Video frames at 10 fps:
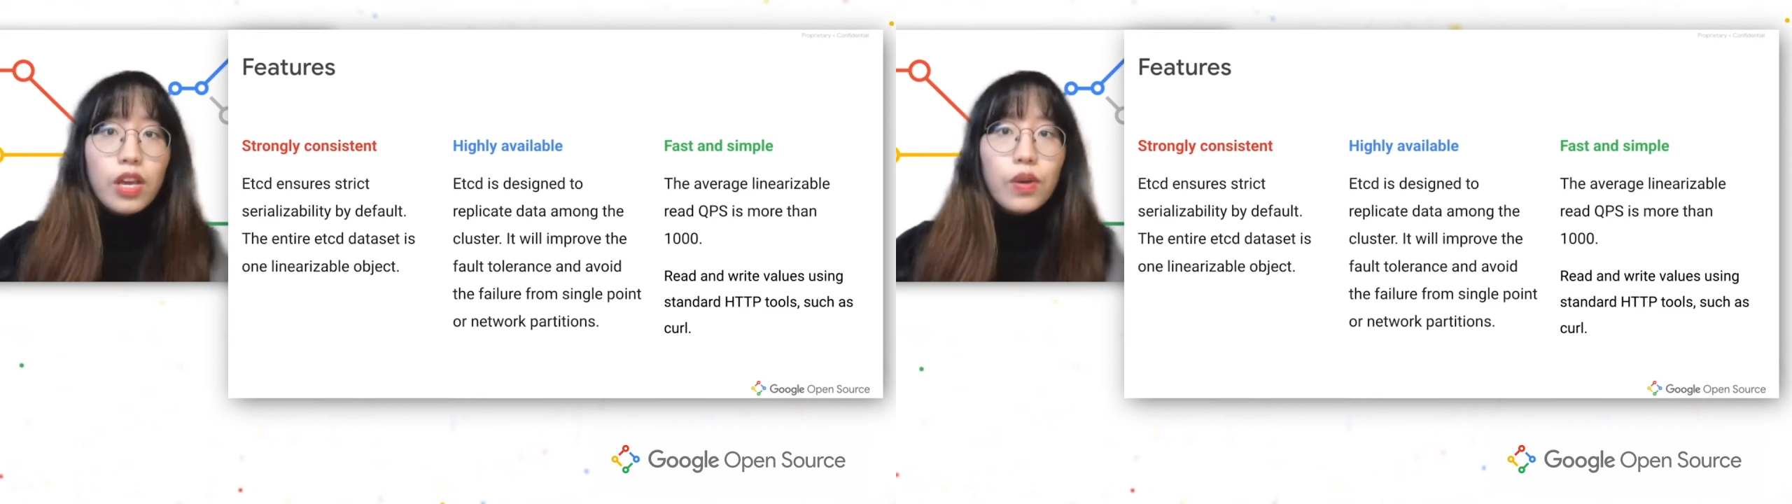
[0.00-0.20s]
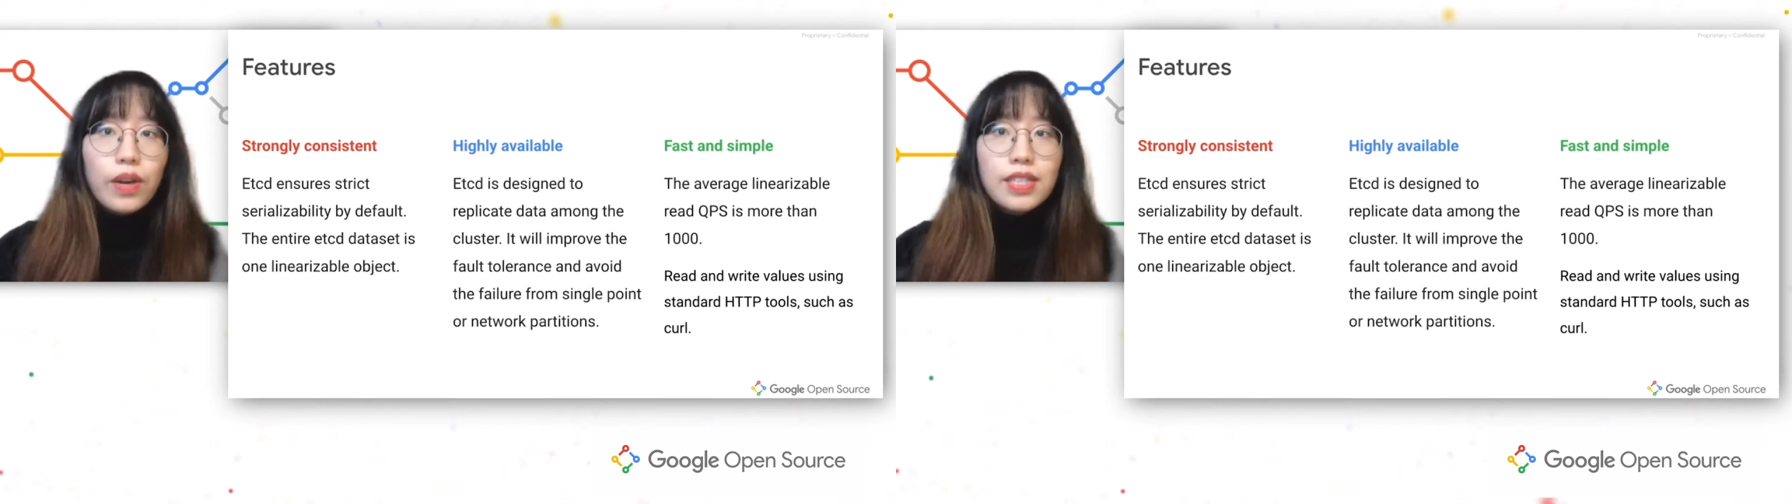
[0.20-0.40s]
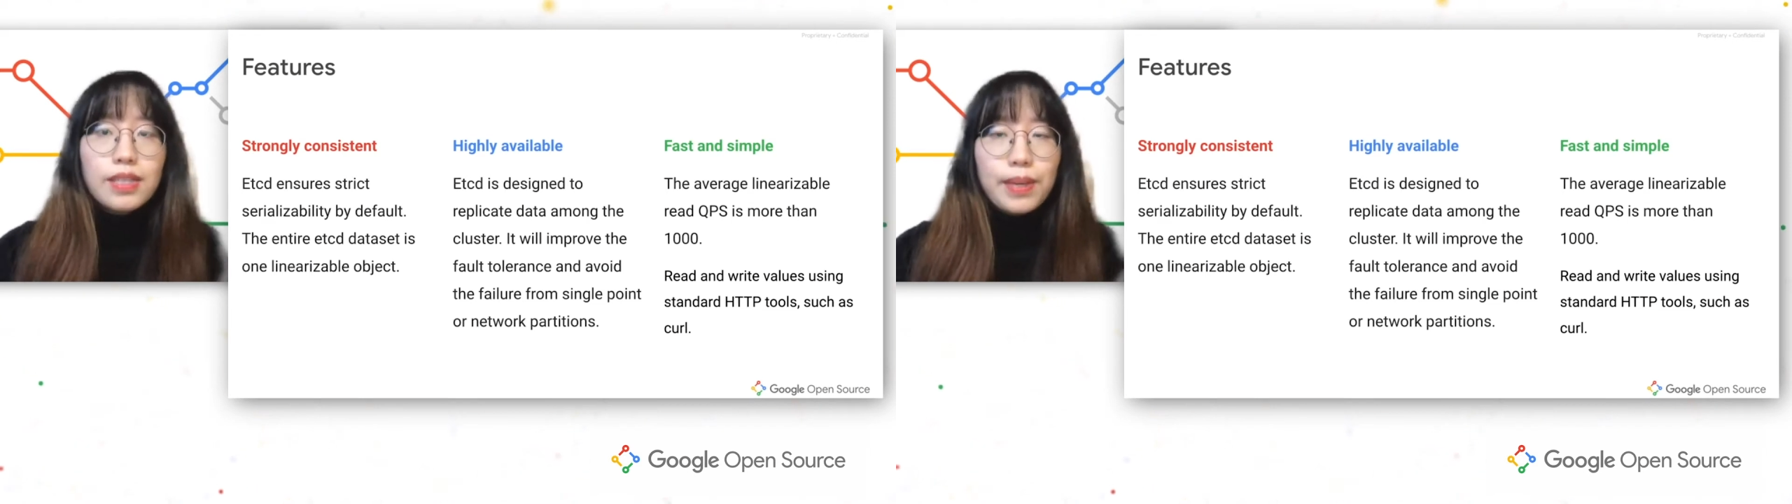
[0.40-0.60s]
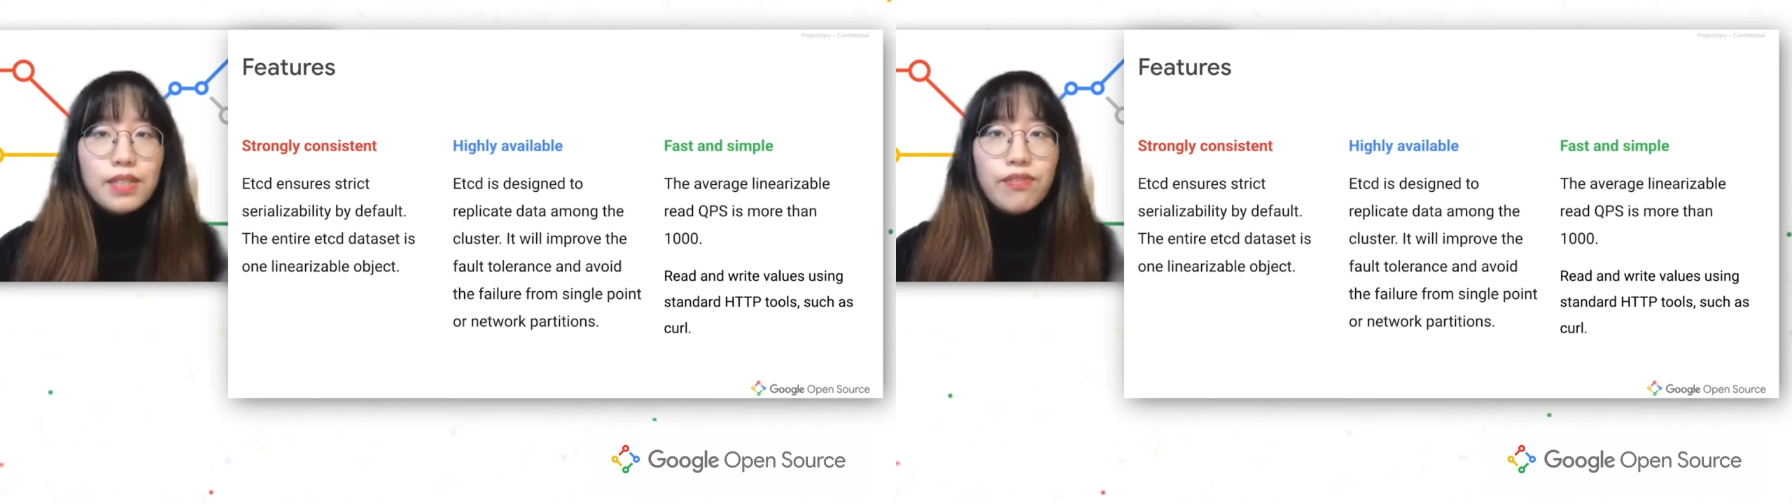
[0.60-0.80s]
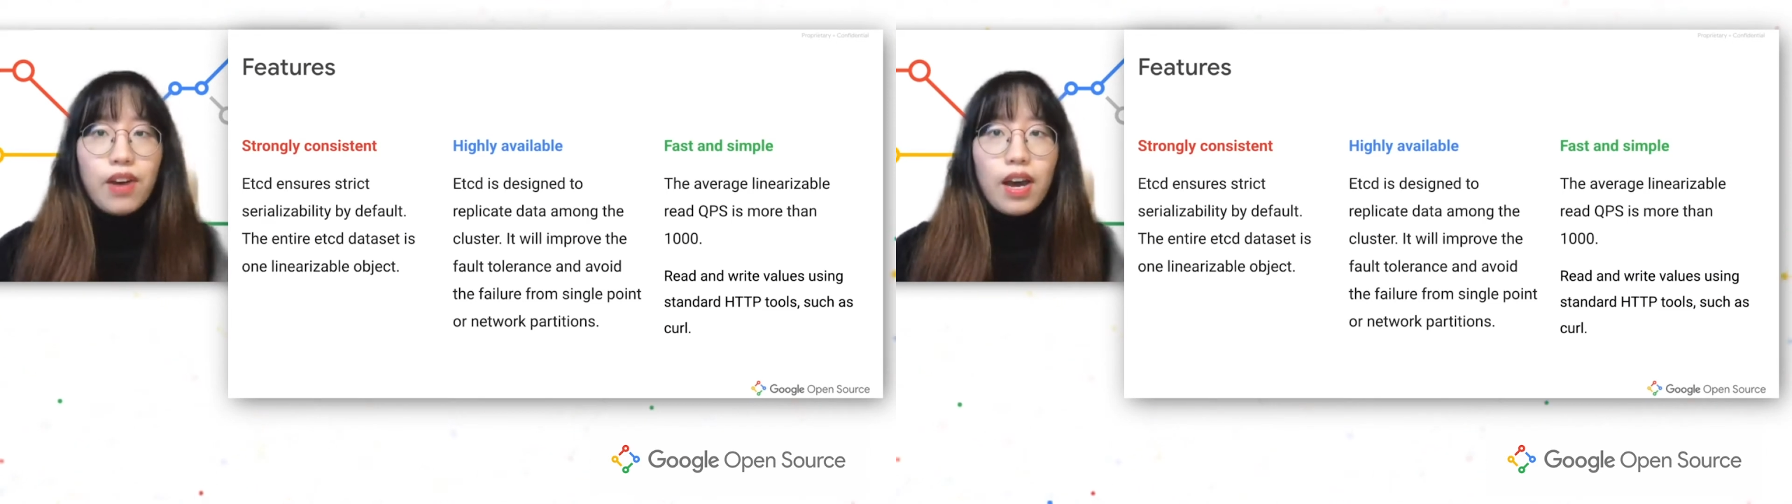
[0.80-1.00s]
you can
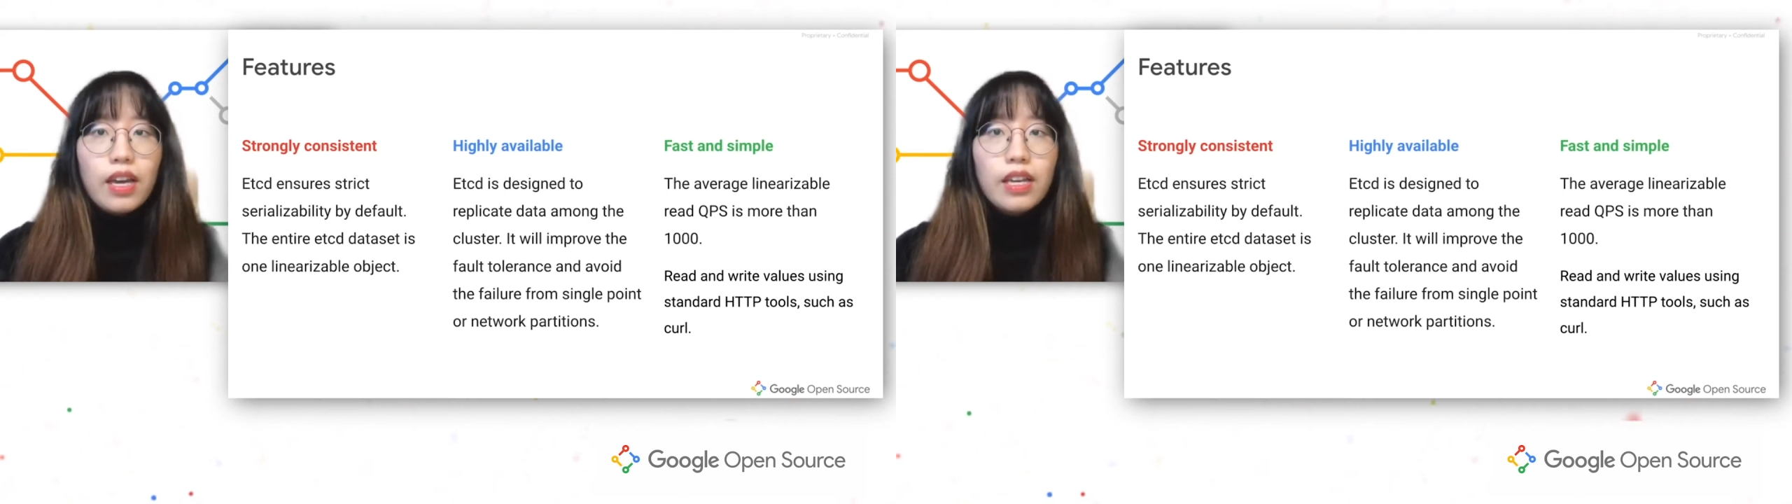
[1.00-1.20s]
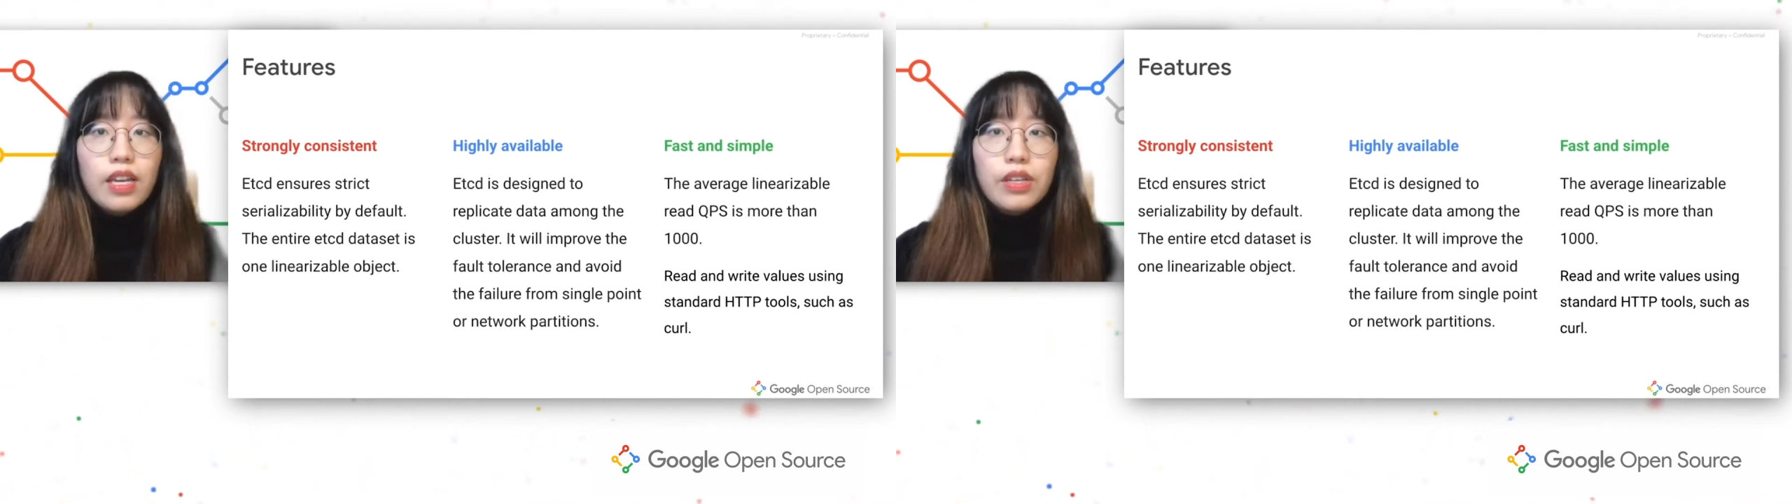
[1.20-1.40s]
specify